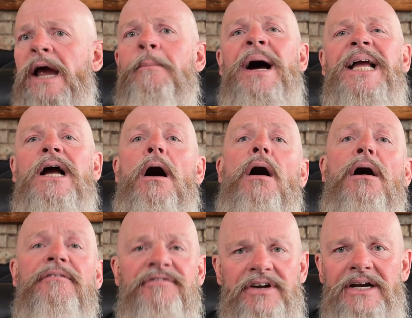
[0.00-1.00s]
Am I
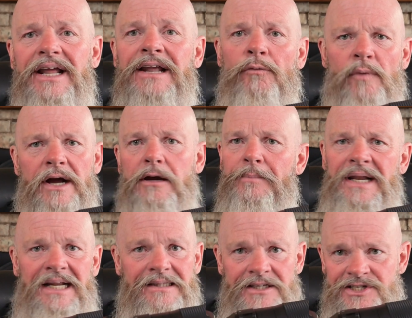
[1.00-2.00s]
confident in
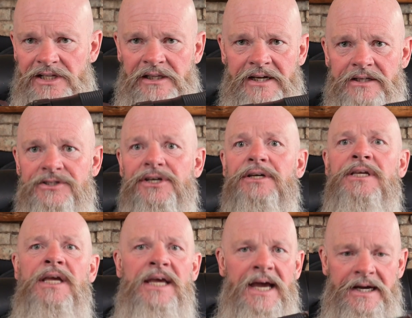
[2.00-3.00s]
recommending this lens?
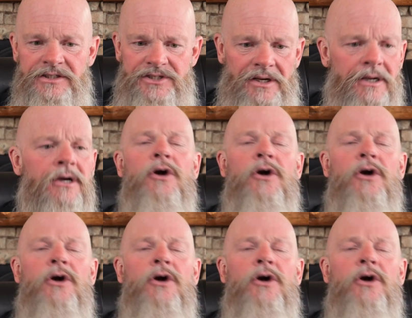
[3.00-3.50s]
Yes.